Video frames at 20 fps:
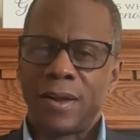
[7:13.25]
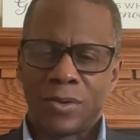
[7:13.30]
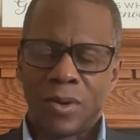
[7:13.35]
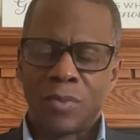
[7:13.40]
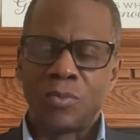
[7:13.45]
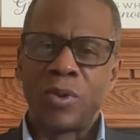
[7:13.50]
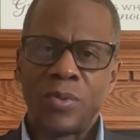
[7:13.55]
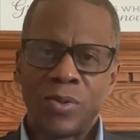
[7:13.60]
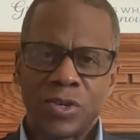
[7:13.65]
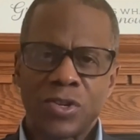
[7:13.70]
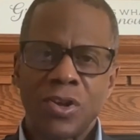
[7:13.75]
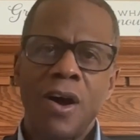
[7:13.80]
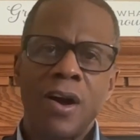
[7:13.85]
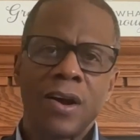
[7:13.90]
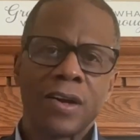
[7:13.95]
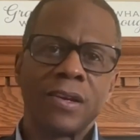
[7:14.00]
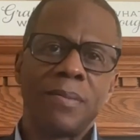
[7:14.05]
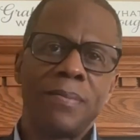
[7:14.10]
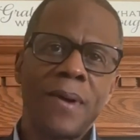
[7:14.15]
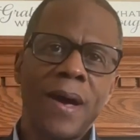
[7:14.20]
we were
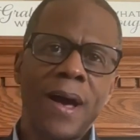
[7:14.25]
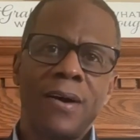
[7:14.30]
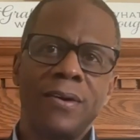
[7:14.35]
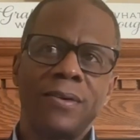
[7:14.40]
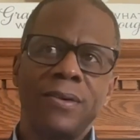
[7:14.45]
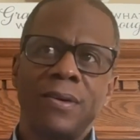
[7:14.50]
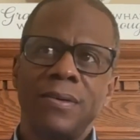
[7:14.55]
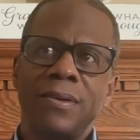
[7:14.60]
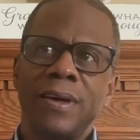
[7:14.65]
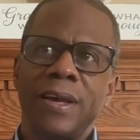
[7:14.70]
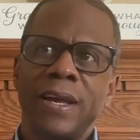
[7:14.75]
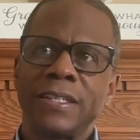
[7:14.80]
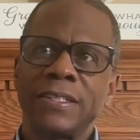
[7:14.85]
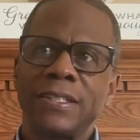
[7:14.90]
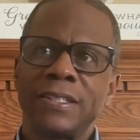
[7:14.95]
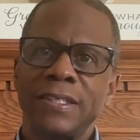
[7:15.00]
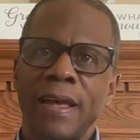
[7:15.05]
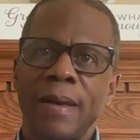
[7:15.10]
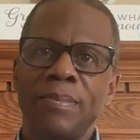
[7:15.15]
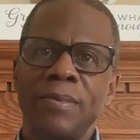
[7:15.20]
talking about
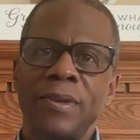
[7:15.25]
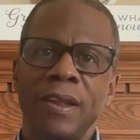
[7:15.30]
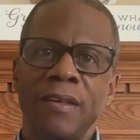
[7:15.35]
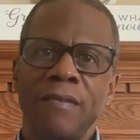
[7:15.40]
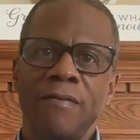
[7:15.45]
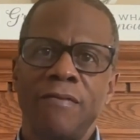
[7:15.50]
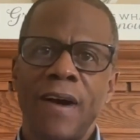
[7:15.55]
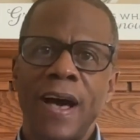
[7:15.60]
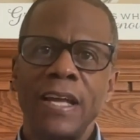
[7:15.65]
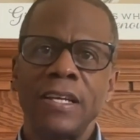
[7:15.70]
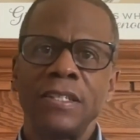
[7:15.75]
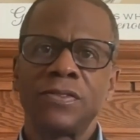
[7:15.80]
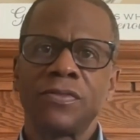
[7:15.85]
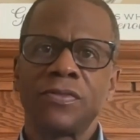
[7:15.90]
accepting advice